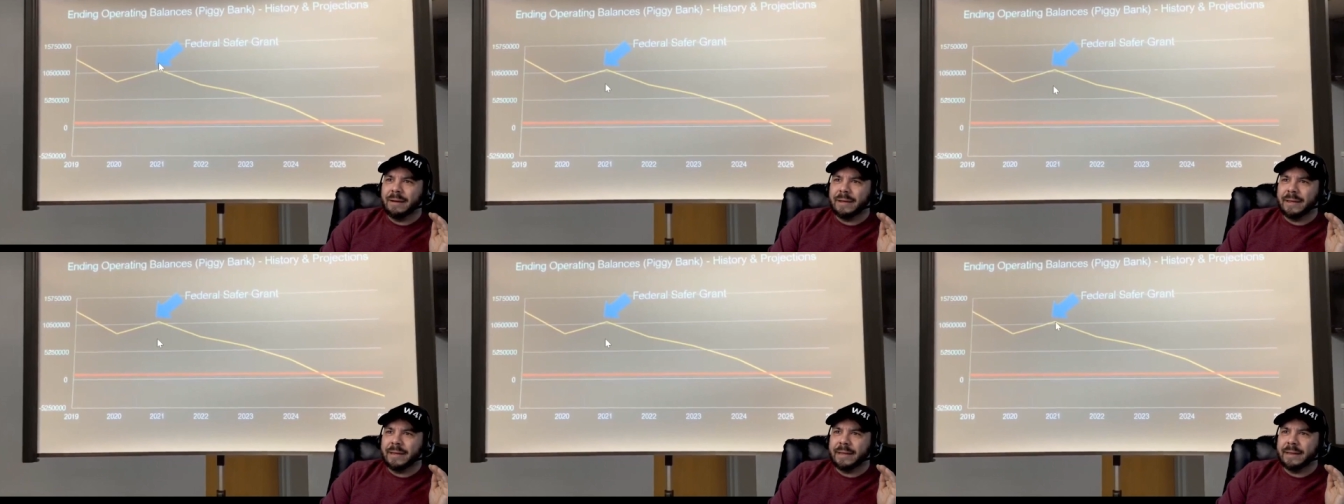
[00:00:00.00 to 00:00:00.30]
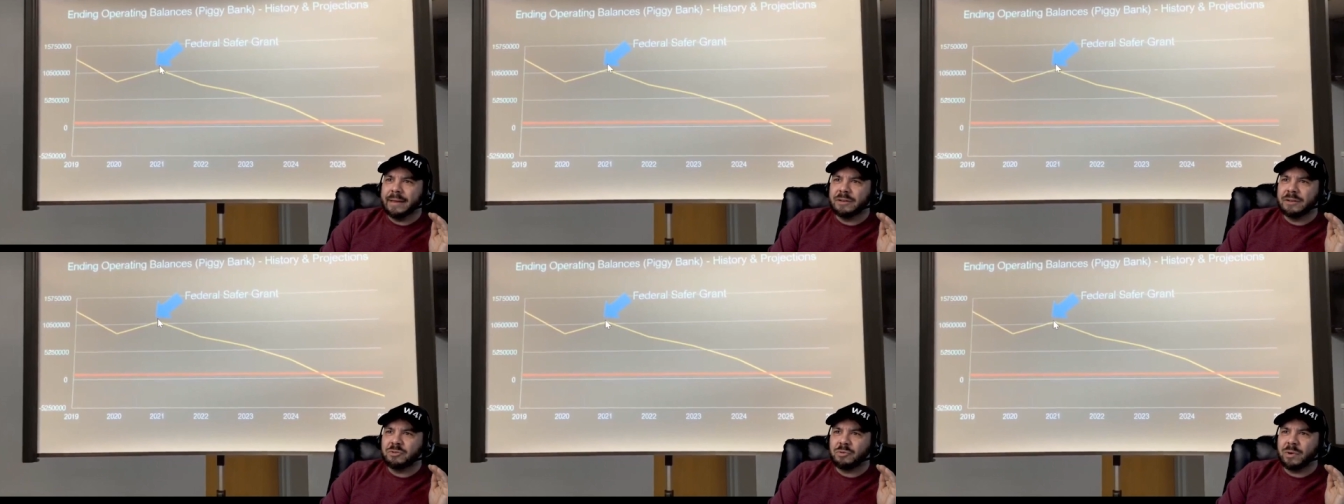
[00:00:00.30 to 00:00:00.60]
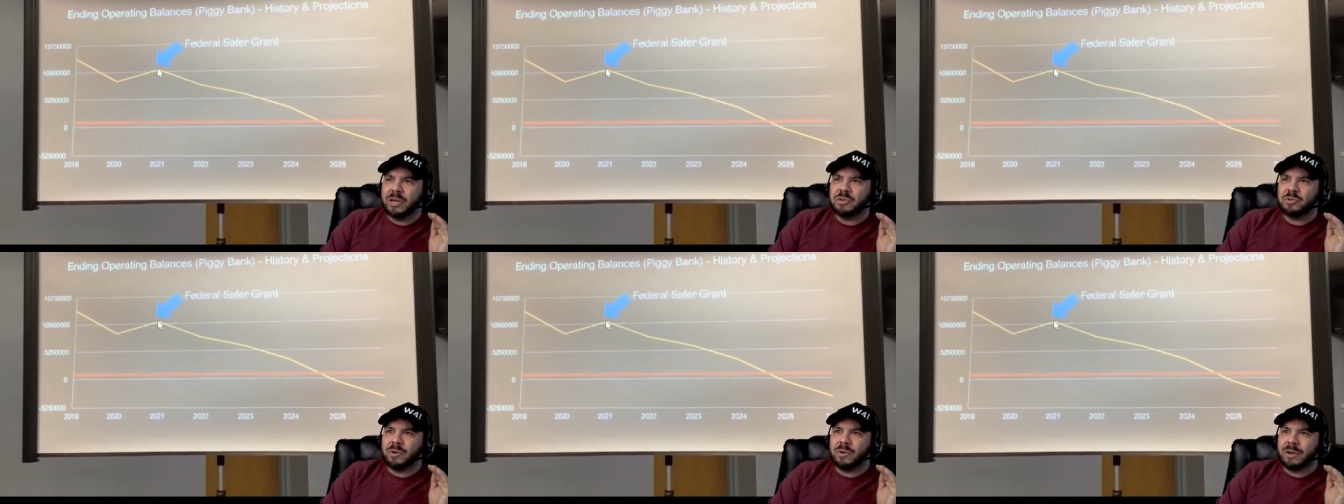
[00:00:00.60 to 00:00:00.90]
in
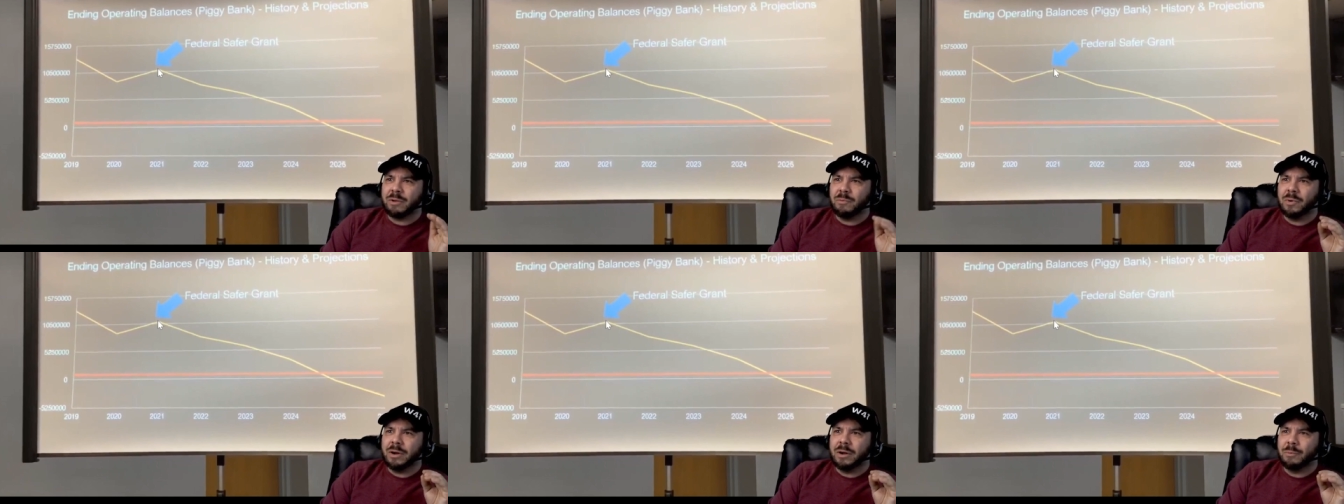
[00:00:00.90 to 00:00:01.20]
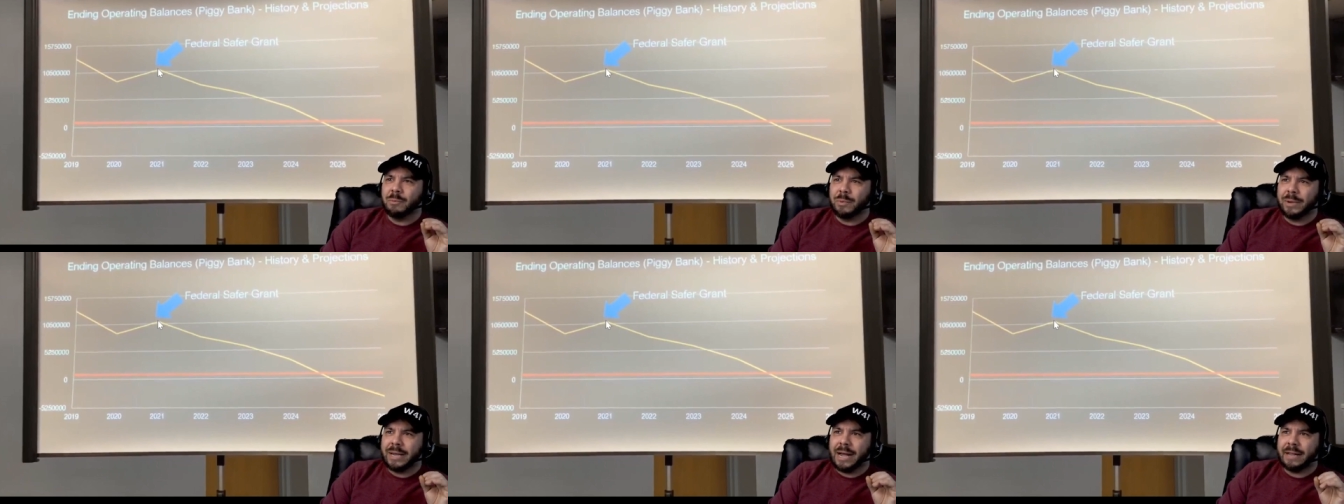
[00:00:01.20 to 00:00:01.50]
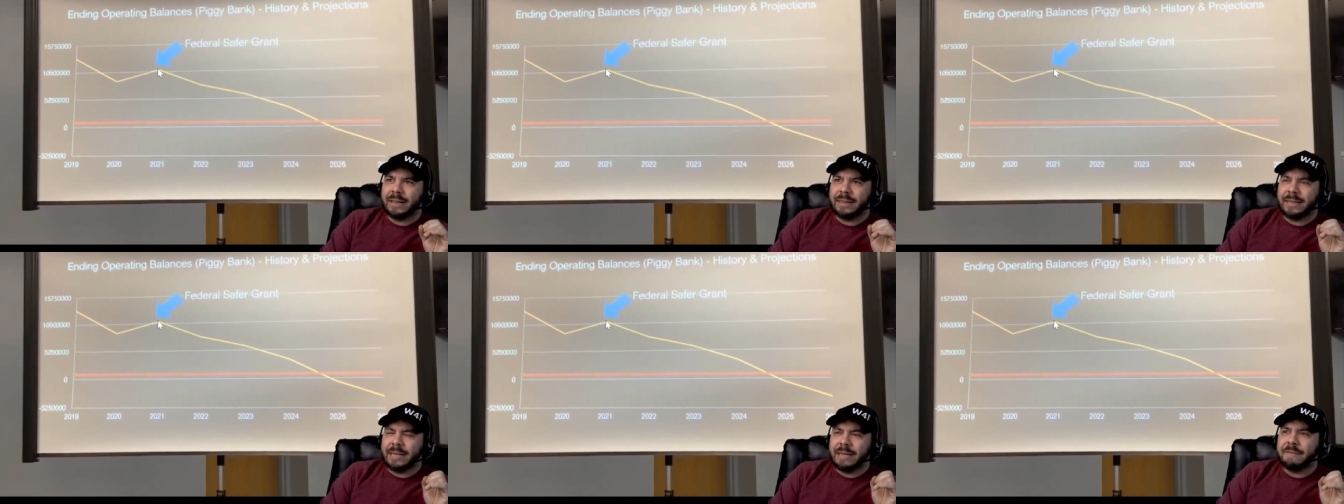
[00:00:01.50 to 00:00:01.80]
2021 we
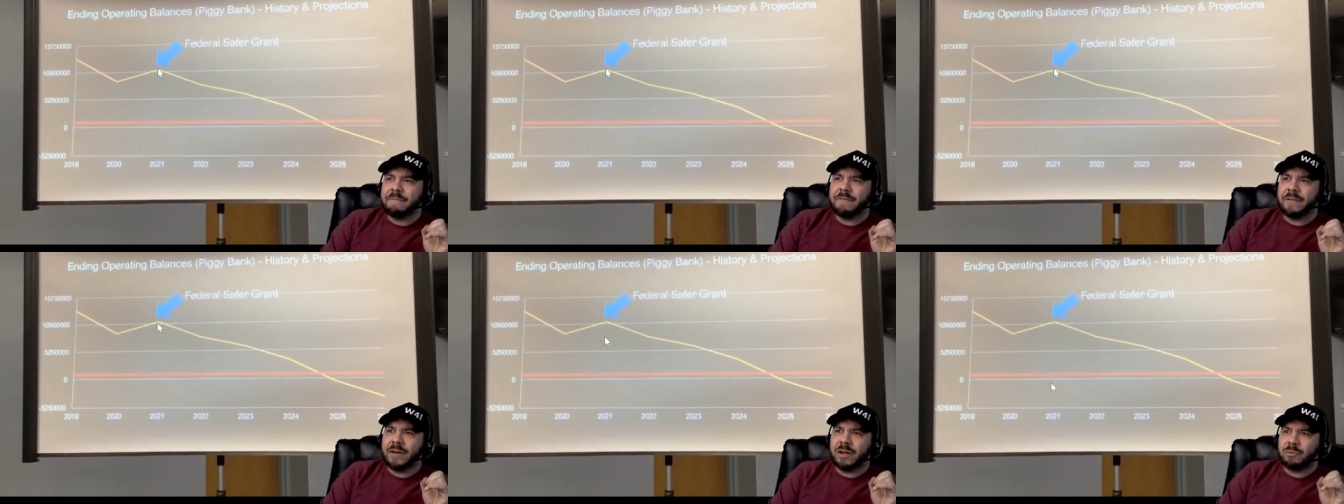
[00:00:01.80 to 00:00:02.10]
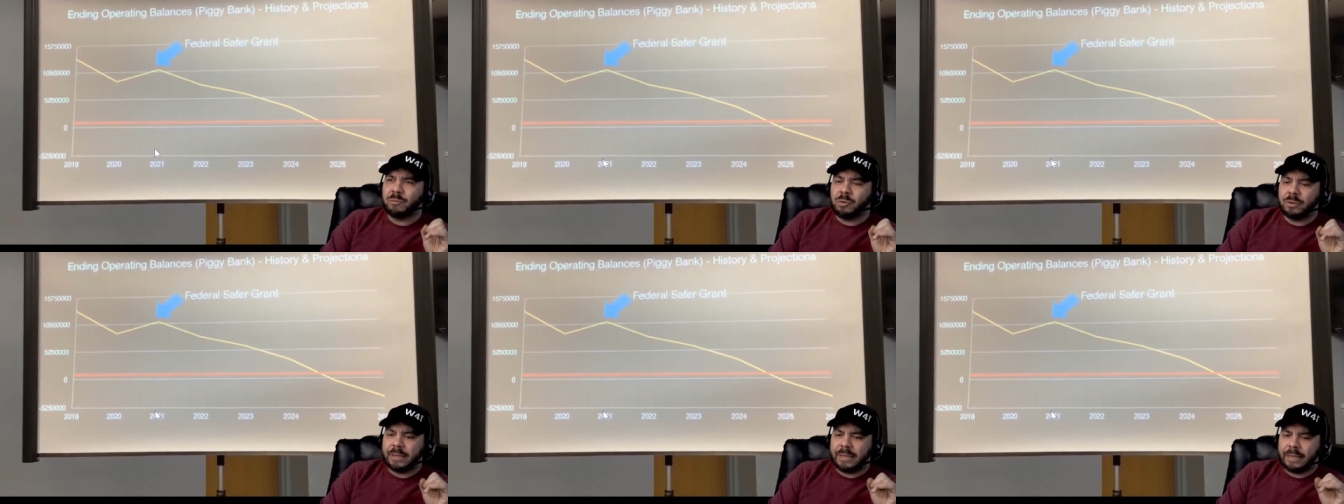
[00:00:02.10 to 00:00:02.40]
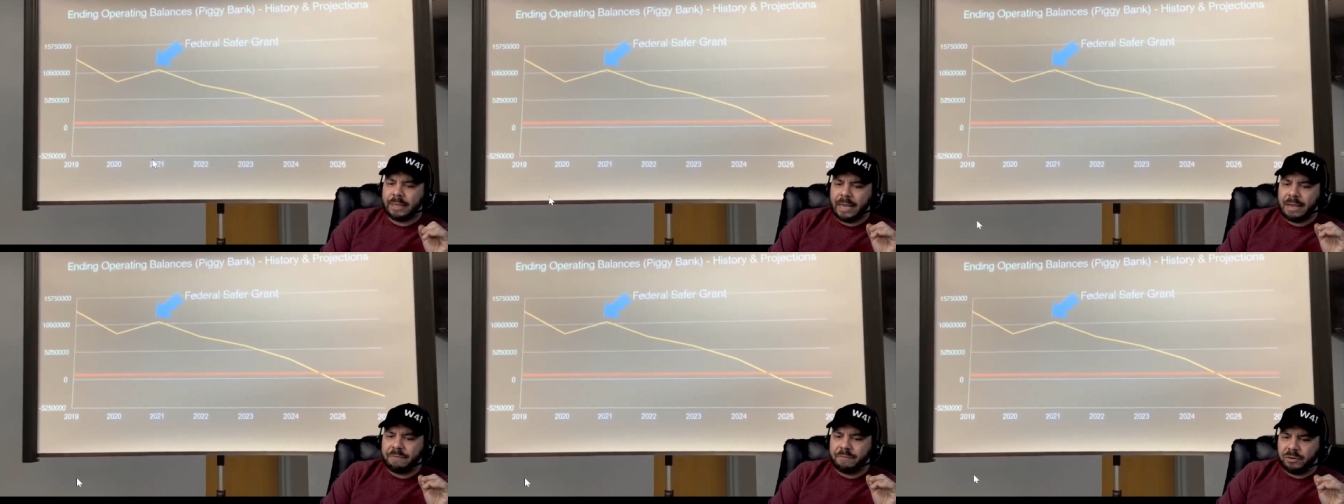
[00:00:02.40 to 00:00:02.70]
got the federal
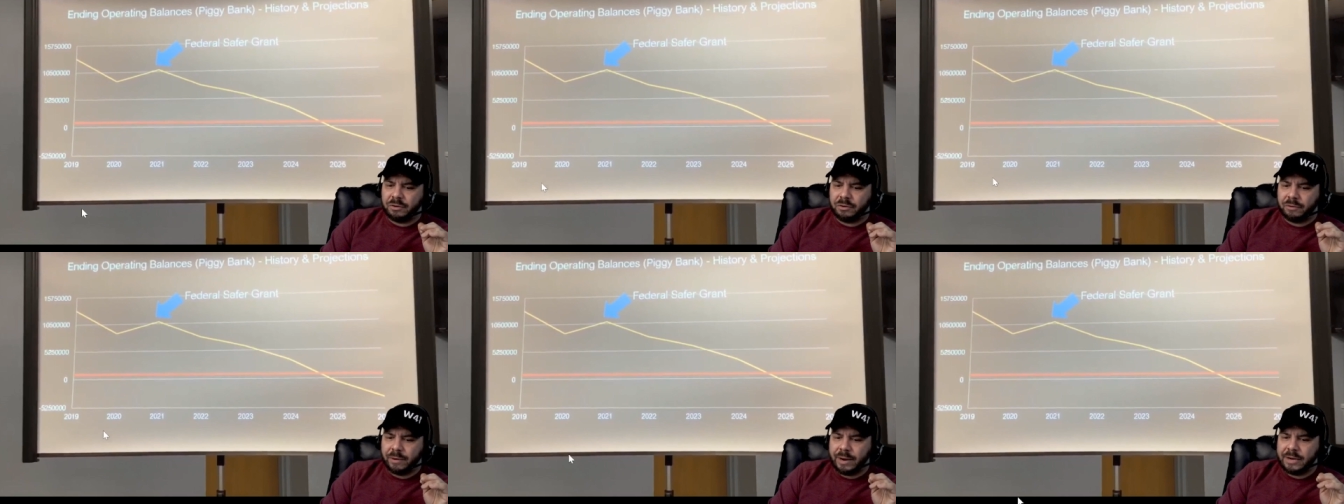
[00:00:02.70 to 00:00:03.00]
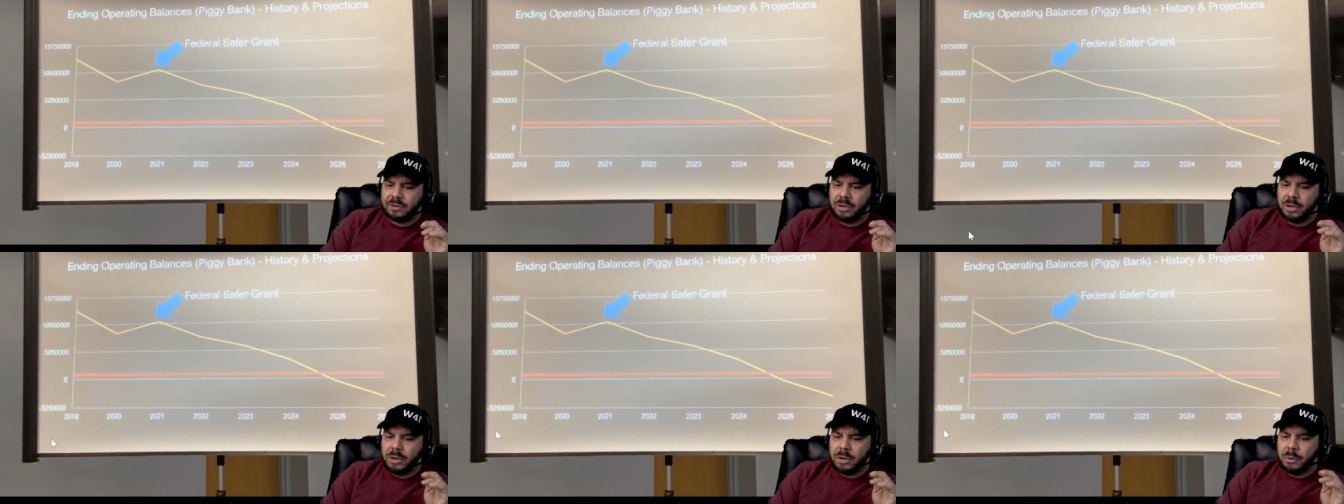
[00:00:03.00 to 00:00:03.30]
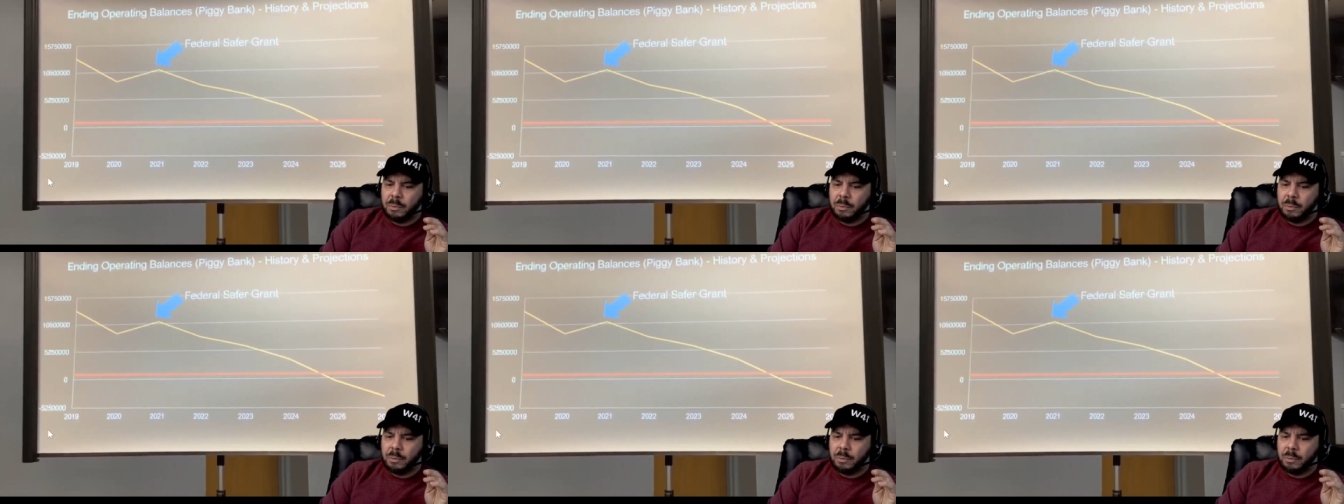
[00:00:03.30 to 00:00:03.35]
SAFER grant,